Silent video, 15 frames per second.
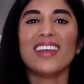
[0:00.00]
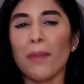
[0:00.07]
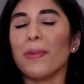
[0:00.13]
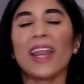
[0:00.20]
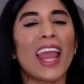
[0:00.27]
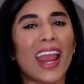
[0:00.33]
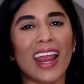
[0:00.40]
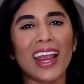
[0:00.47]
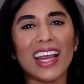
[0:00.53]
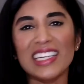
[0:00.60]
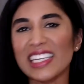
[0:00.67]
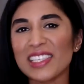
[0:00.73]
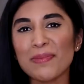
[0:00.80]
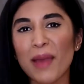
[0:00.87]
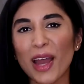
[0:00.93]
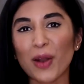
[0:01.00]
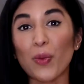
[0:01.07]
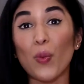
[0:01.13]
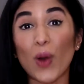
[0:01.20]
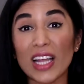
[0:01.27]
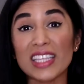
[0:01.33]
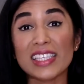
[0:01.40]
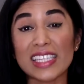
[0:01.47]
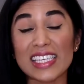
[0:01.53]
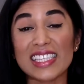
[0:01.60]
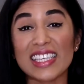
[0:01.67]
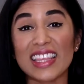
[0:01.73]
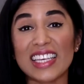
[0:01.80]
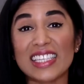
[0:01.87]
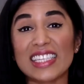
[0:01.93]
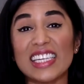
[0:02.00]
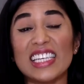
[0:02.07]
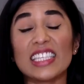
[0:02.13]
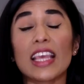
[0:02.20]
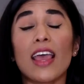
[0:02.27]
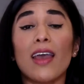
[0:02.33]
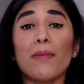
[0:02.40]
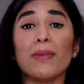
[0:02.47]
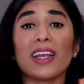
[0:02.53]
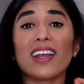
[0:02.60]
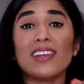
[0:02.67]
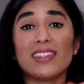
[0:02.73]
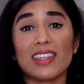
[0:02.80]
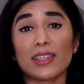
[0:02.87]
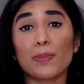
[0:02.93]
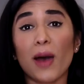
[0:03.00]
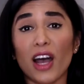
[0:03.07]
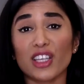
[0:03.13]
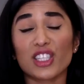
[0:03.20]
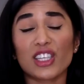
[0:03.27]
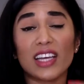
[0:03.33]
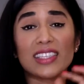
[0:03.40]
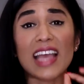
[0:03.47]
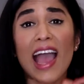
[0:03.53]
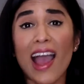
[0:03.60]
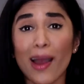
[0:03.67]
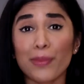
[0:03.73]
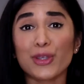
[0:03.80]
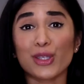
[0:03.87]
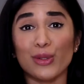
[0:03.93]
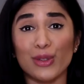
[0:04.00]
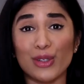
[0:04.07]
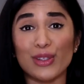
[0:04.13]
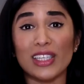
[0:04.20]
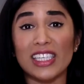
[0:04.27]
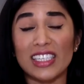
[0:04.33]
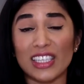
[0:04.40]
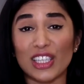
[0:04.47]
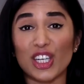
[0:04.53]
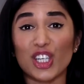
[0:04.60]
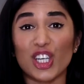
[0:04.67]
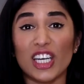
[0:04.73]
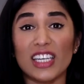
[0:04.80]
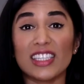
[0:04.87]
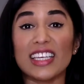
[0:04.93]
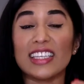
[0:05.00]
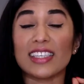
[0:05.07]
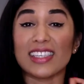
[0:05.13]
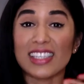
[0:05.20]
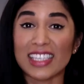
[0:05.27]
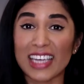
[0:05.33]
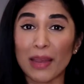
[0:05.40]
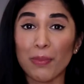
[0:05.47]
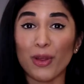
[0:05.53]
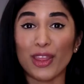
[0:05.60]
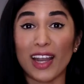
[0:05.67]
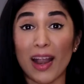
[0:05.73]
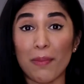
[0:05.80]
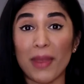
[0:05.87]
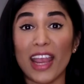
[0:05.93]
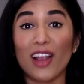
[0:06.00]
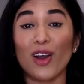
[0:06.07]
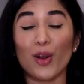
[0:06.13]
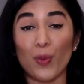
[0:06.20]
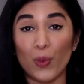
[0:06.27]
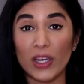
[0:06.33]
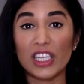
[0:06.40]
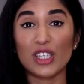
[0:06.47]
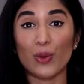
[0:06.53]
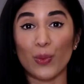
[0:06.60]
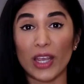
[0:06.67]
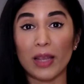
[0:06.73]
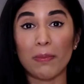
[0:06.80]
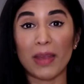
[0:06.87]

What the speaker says: But hey, it doesn't matter what season this is, because this pasta is absolutely delicious. It's a staple that I make on a week-to-week